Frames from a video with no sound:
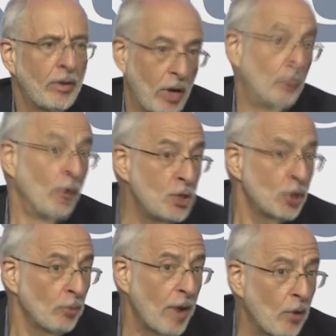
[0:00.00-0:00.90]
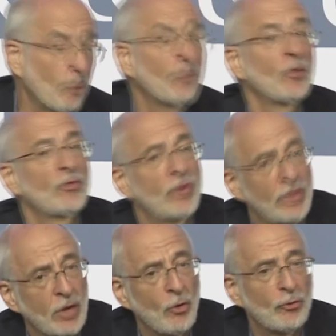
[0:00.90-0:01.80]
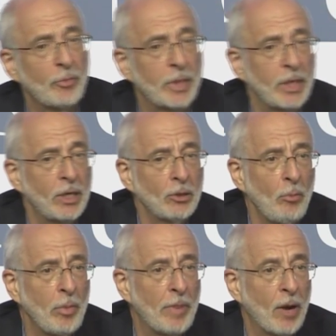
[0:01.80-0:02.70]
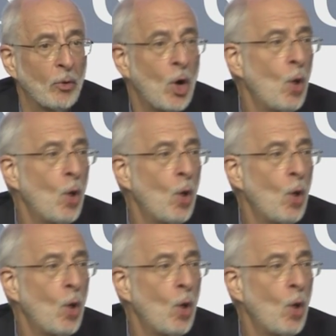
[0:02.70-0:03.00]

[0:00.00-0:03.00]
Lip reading: a regional power first, and then ultimately a global power.